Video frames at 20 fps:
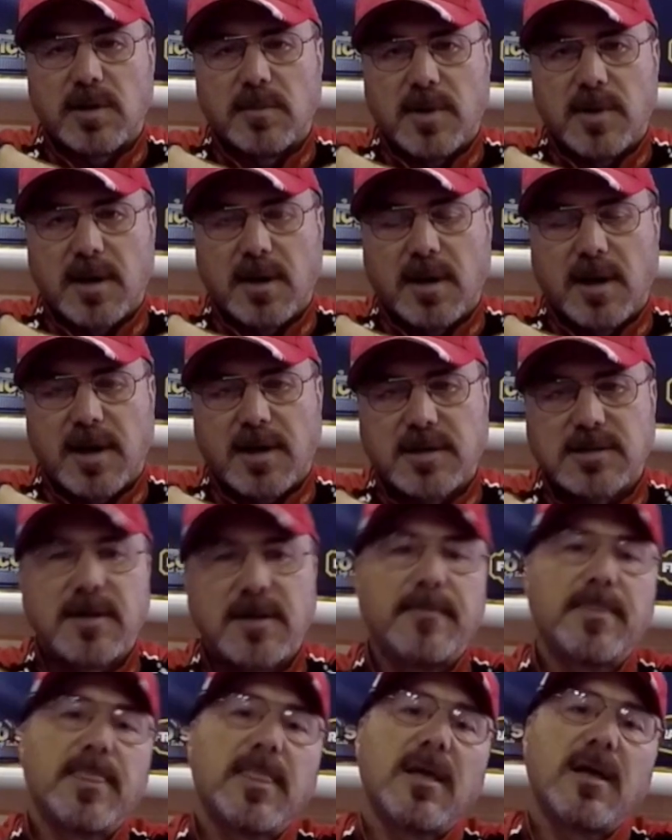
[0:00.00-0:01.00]
the mud lines.
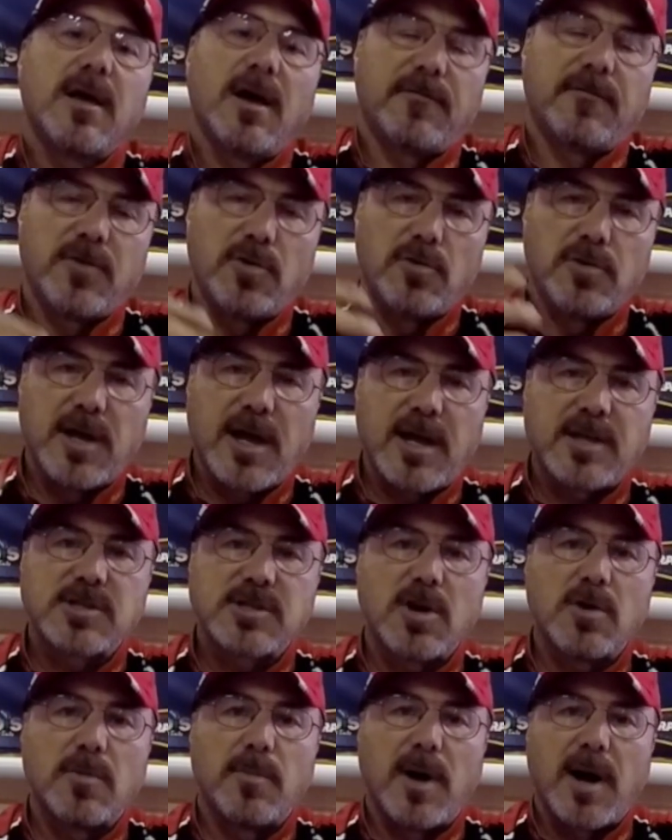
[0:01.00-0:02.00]
A few days
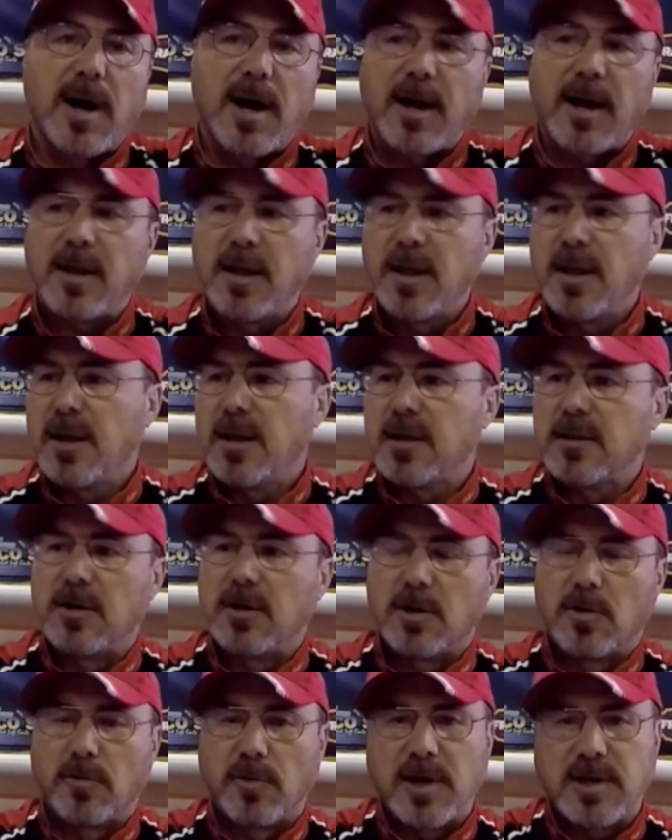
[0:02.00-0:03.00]
go by, the
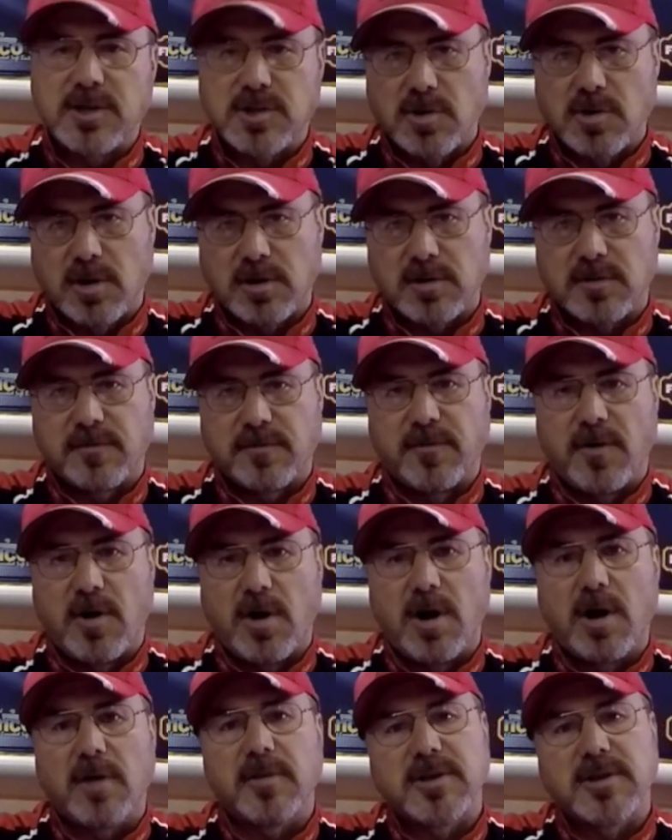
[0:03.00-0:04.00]
creeks start to
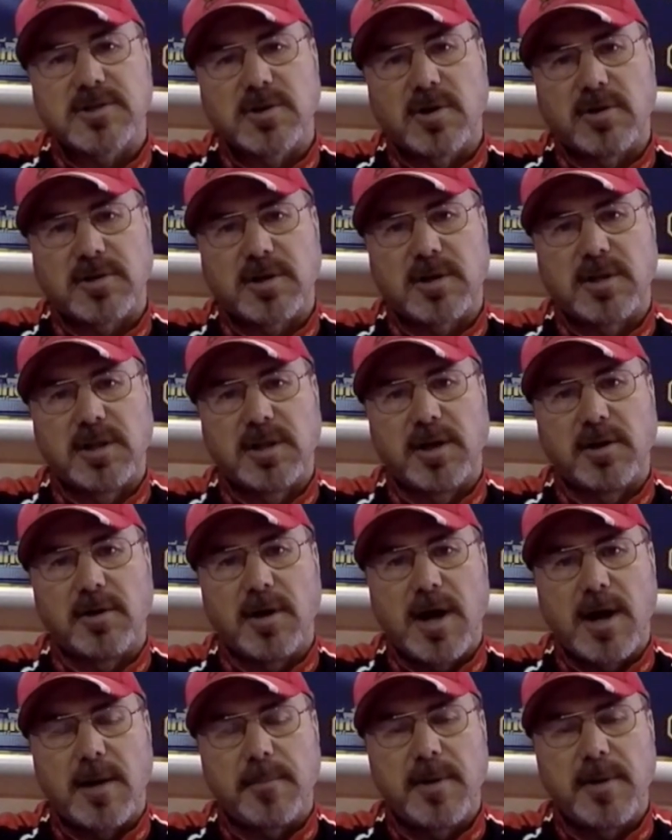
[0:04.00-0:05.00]
fall, they start to clear
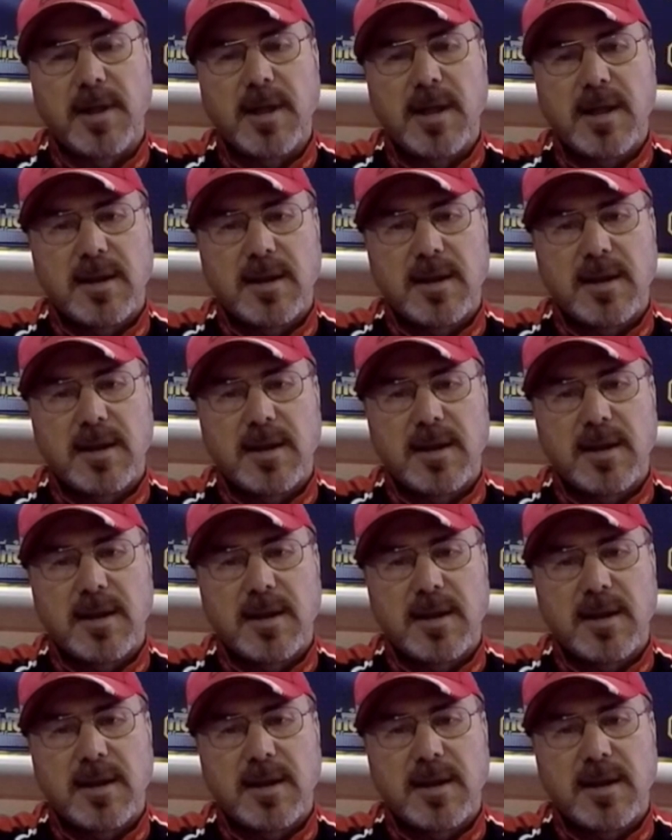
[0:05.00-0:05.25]
up.